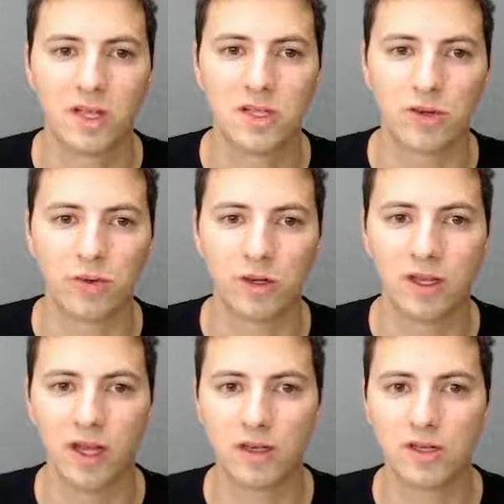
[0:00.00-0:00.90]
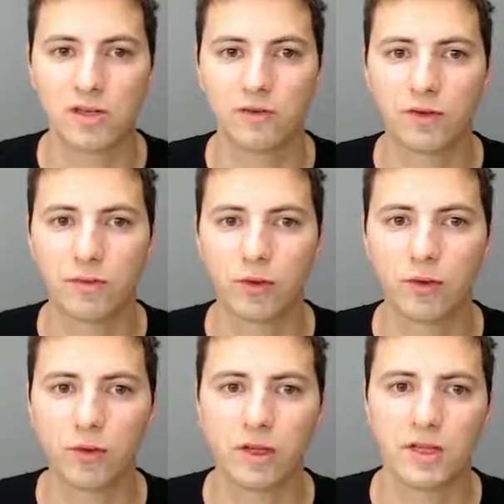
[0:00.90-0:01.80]
So the address of the
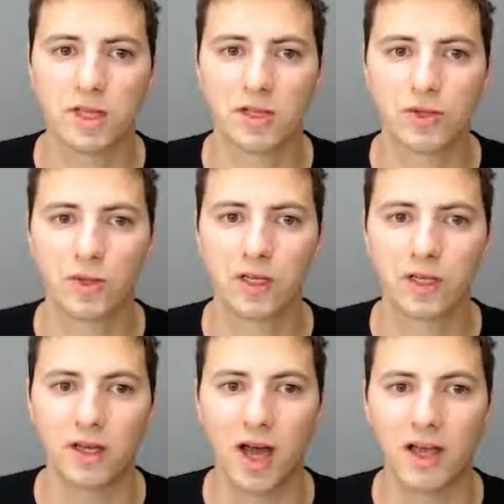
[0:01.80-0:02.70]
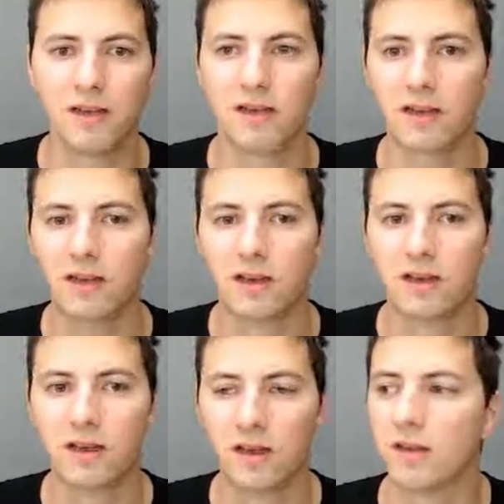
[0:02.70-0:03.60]
module is actually the ID
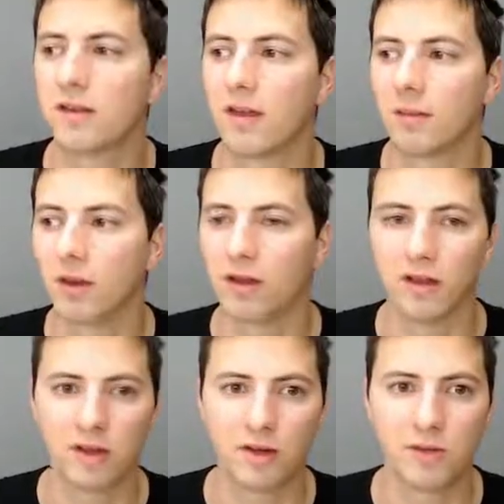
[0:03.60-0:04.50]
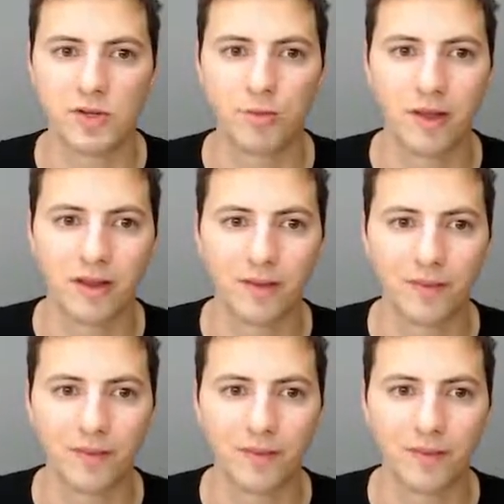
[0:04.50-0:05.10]
in the table, in that measurement.